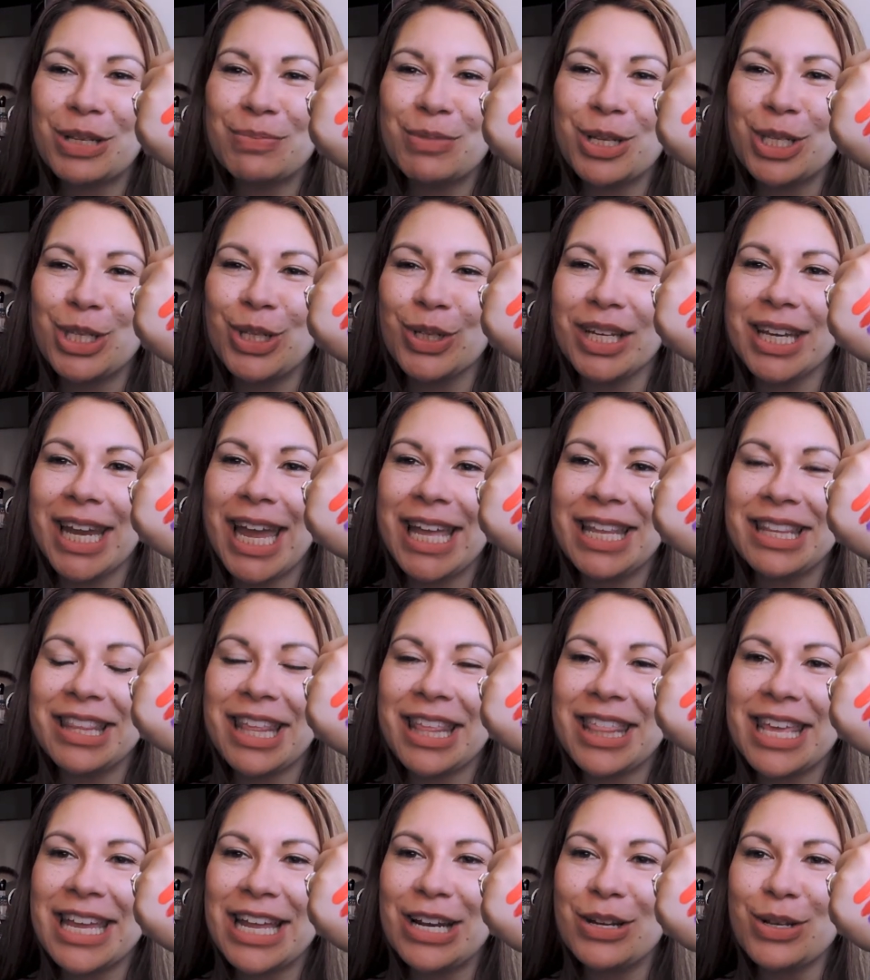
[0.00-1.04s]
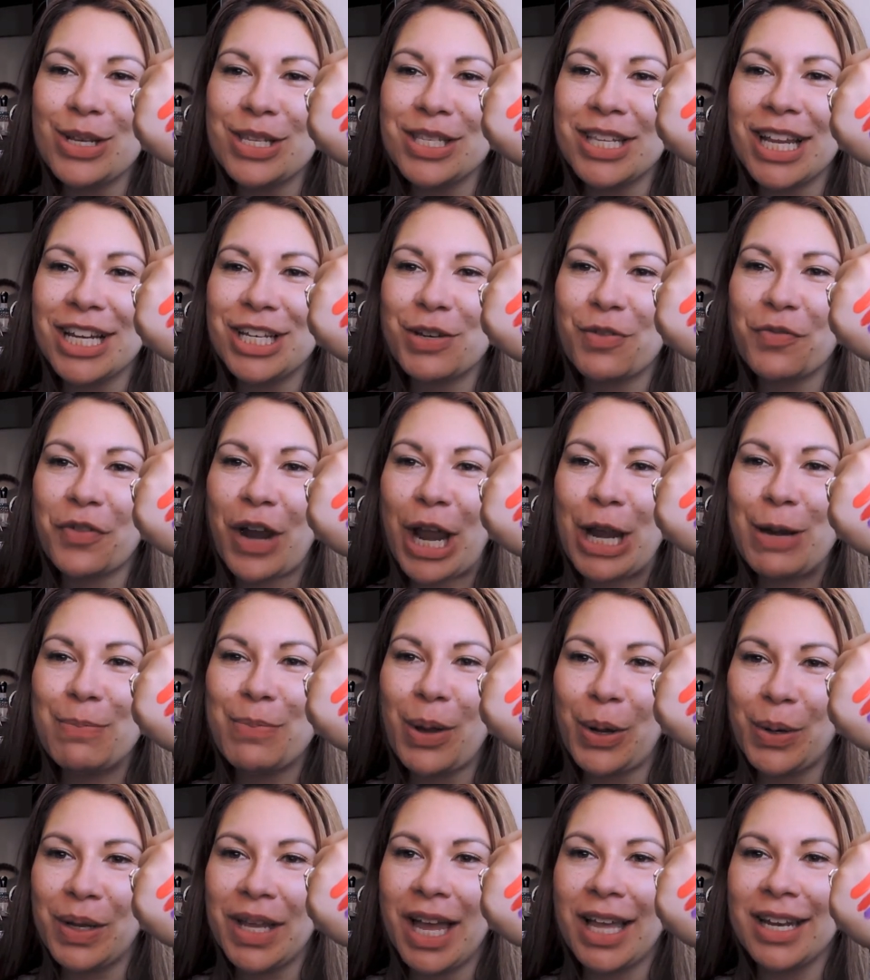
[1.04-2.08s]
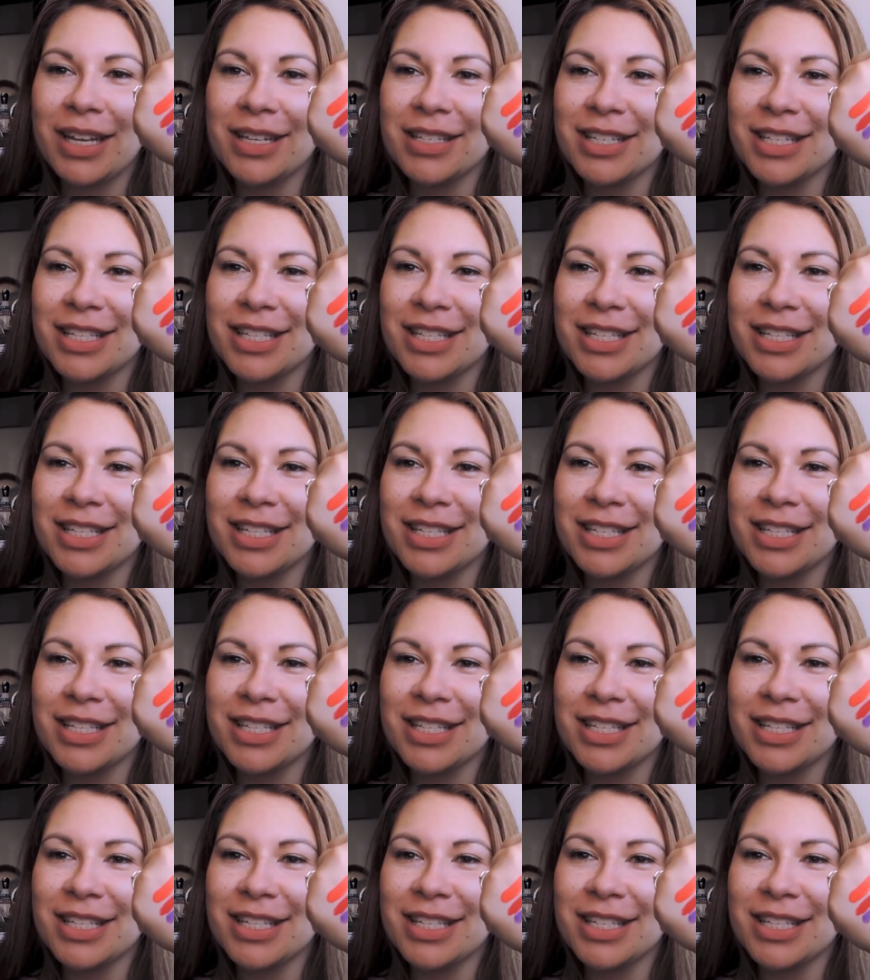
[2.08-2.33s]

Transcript: I'm just looking at the thing, it looks such rainbow colours.